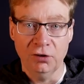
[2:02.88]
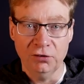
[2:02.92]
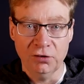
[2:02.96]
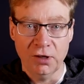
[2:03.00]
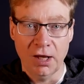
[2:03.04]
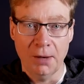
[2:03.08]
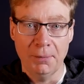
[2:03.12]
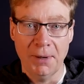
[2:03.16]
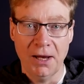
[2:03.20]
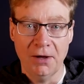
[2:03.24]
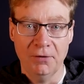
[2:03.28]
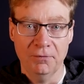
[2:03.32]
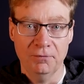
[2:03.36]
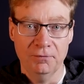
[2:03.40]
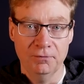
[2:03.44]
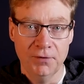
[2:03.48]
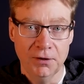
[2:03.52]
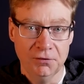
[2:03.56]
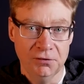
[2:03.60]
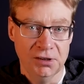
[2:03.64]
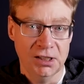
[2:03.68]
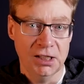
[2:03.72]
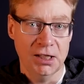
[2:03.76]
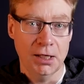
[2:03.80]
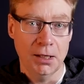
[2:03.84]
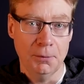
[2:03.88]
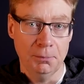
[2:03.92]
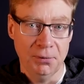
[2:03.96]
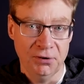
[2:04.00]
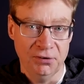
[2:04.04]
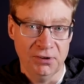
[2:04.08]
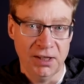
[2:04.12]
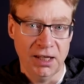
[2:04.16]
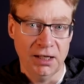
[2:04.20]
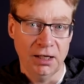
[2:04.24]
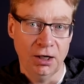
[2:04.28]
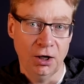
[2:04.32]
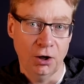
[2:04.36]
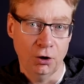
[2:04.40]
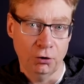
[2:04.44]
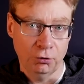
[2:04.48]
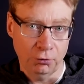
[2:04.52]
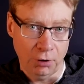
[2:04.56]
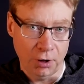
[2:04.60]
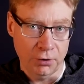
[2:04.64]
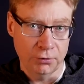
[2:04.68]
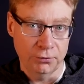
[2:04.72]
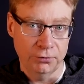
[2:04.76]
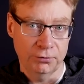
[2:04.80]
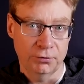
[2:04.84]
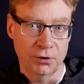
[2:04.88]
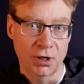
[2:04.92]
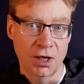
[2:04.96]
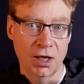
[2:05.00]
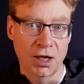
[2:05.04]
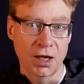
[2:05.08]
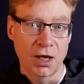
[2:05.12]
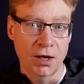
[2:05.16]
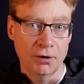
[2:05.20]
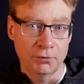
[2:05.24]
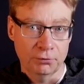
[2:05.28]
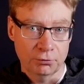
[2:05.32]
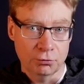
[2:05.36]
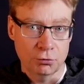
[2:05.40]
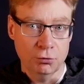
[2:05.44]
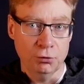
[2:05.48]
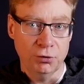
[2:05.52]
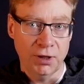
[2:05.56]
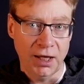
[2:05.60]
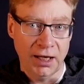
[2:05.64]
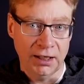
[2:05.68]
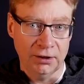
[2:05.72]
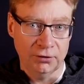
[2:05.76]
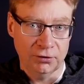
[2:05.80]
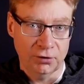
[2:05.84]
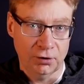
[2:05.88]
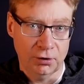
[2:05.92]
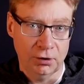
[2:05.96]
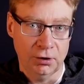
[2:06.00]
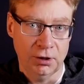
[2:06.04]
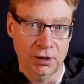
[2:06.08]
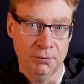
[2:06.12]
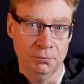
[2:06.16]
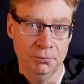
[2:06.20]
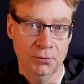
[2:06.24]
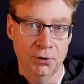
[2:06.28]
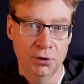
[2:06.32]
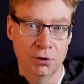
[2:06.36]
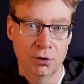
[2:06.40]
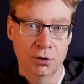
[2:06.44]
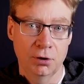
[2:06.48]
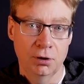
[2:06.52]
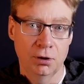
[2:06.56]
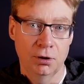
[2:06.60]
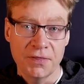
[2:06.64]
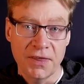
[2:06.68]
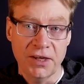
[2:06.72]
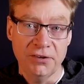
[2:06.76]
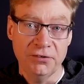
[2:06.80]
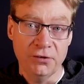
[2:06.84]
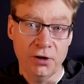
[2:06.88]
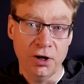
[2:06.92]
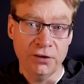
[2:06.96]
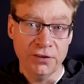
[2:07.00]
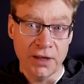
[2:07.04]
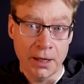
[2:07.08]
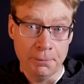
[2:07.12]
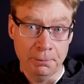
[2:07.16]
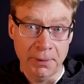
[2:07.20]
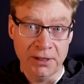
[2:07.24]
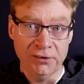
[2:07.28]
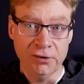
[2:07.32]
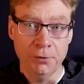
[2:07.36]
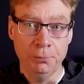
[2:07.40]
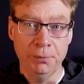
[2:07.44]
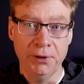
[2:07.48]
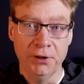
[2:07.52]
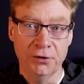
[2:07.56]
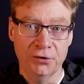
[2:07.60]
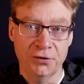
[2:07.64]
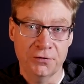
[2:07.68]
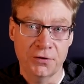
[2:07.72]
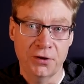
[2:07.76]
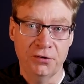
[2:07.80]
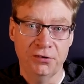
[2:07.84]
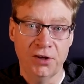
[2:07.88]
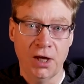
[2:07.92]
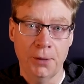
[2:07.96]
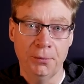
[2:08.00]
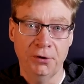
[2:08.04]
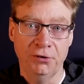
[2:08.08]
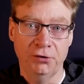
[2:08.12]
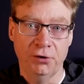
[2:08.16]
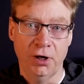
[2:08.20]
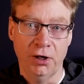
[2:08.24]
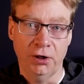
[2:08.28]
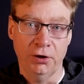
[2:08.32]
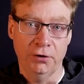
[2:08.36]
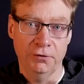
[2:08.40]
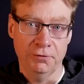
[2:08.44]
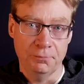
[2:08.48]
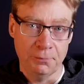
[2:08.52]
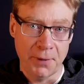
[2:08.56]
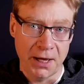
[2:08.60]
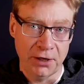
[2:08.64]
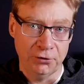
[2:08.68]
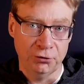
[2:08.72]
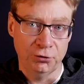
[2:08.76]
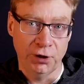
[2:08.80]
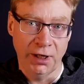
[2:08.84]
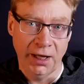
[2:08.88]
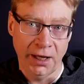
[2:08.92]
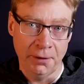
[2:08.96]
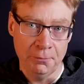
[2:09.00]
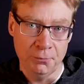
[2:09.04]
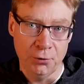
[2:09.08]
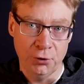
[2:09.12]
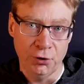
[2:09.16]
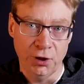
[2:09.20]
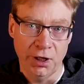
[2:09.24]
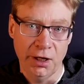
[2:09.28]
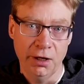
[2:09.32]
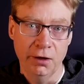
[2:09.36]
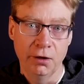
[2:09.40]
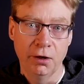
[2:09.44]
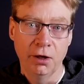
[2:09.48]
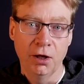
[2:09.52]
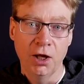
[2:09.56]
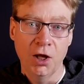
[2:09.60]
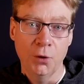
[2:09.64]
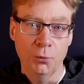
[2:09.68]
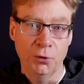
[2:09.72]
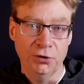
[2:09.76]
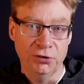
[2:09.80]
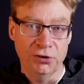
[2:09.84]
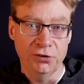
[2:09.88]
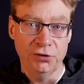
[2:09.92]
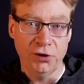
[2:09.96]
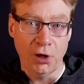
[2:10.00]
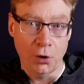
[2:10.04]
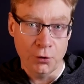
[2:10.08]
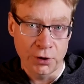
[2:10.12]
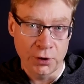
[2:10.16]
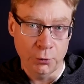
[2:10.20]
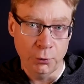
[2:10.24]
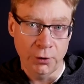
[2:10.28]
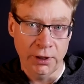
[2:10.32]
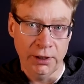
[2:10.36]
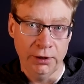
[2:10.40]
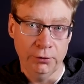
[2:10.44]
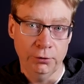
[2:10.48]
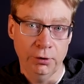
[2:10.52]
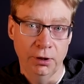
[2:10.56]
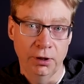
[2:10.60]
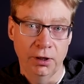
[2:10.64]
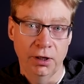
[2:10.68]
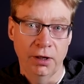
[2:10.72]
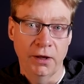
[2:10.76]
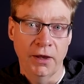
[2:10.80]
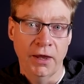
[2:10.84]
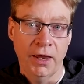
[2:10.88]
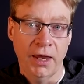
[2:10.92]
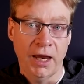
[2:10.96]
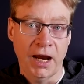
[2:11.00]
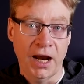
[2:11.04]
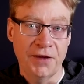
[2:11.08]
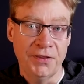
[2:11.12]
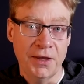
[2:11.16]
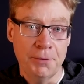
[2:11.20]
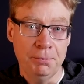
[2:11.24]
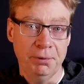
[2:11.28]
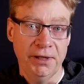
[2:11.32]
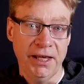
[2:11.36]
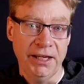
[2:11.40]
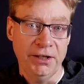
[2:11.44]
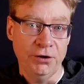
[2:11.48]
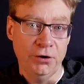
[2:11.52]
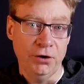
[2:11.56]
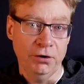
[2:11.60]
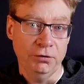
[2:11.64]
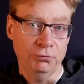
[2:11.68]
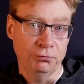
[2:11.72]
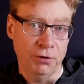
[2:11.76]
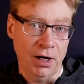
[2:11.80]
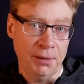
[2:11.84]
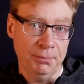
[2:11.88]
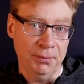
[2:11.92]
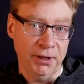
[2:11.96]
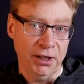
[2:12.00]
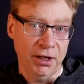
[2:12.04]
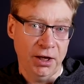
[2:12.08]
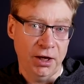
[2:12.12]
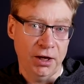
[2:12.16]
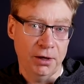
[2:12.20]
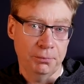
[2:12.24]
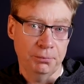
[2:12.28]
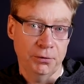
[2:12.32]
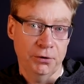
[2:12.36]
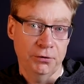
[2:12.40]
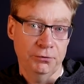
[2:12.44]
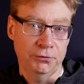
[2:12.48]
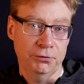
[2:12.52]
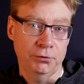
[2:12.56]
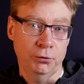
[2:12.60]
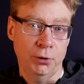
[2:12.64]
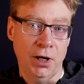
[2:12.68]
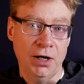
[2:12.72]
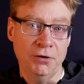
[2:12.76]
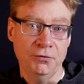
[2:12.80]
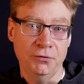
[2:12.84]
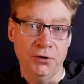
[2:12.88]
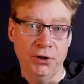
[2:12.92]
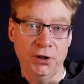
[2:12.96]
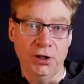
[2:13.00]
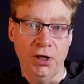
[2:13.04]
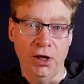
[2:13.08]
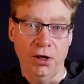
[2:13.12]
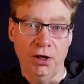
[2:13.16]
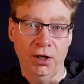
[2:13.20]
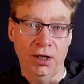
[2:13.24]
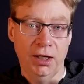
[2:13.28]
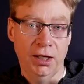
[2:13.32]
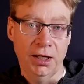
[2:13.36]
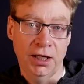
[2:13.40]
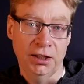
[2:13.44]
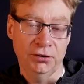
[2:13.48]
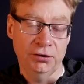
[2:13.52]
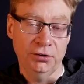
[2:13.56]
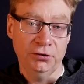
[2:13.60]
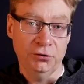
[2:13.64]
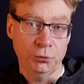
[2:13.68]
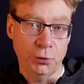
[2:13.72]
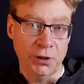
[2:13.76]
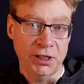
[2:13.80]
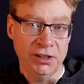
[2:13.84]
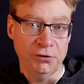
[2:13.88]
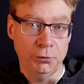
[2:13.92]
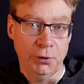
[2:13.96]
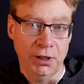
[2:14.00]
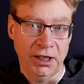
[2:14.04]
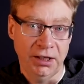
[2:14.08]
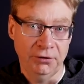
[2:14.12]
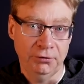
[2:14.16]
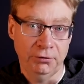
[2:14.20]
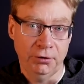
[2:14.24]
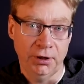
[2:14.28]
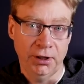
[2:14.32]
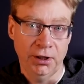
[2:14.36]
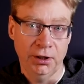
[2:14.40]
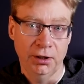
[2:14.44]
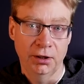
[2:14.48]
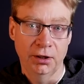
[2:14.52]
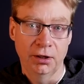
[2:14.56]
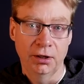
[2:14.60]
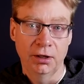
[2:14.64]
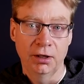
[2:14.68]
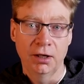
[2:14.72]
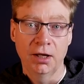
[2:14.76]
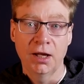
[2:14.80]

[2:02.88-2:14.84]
just about 50% growth through that time. They started their beta builds for the Cybertruck of battery and body, which is going well, and they plan on ramping up throughout the year into 2023.